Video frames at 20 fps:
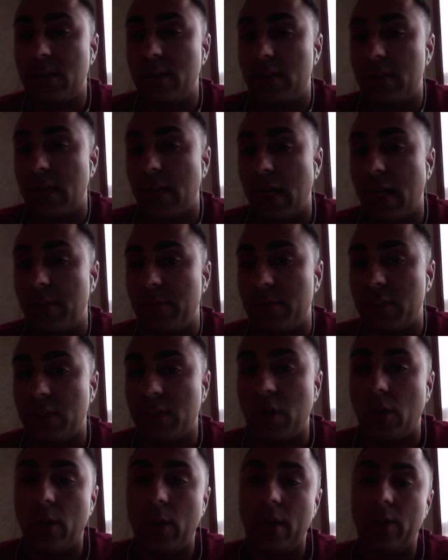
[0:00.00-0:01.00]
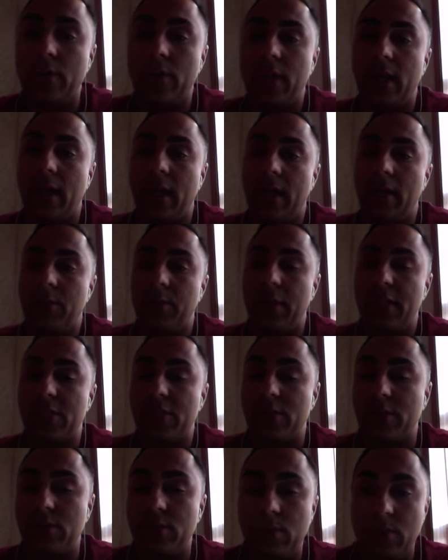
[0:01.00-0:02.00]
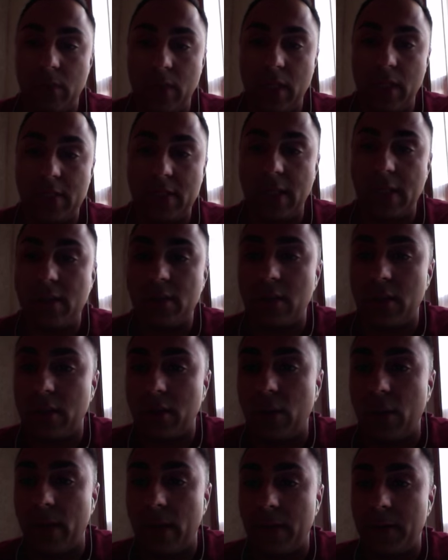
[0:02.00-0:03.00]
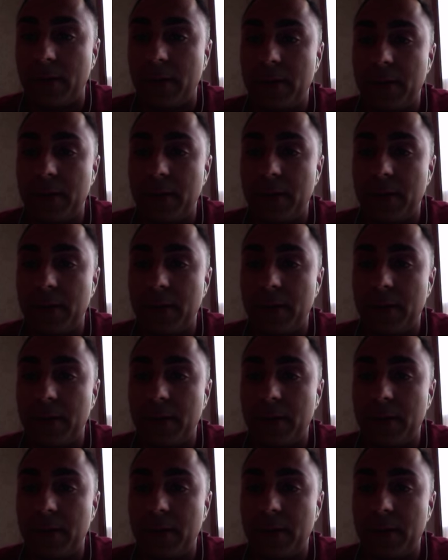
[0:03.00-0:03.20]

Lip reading: time to go out and be sent to the lawyer.